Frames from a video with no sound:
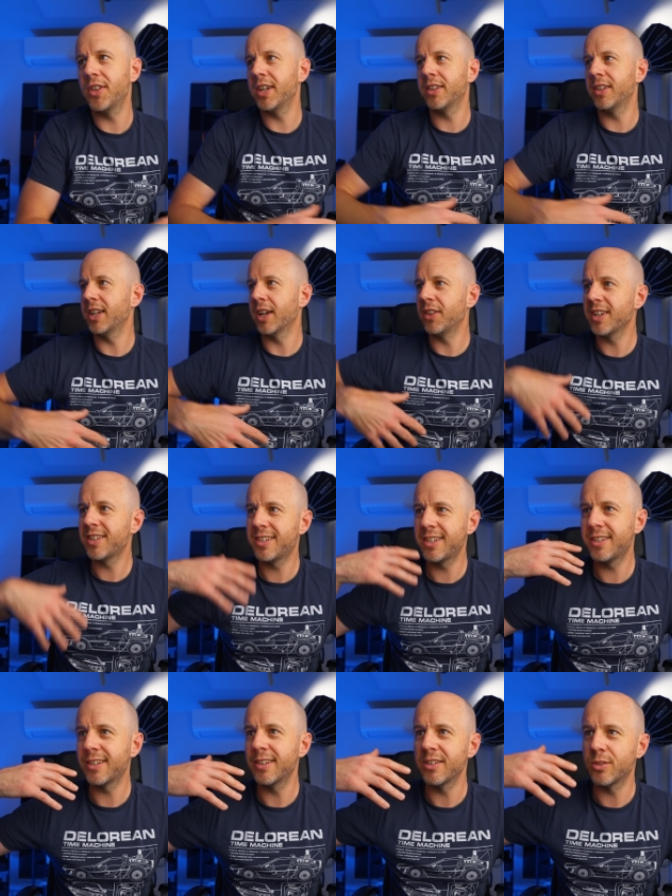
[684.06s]
the, you know, the
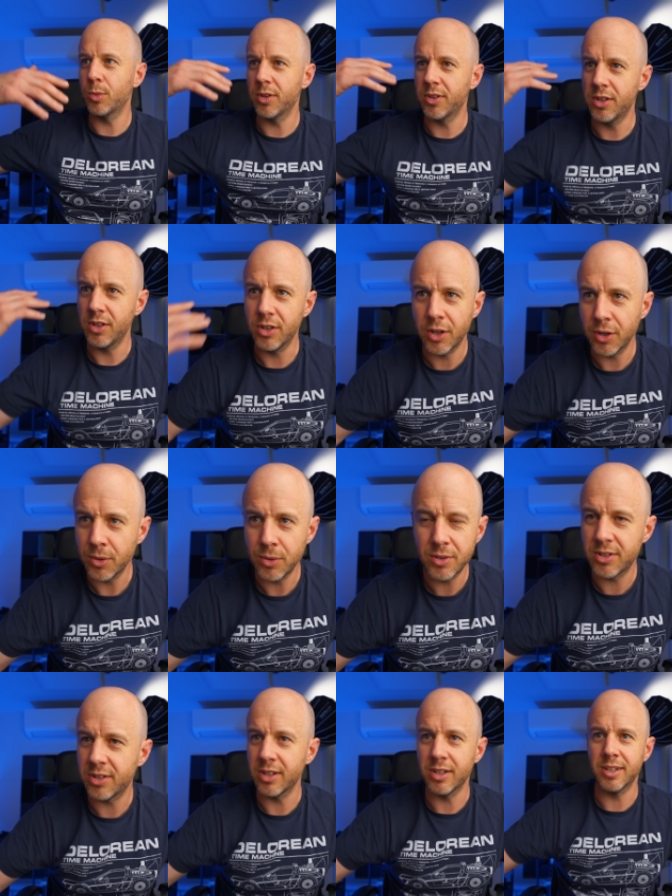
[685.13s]
assistance with notes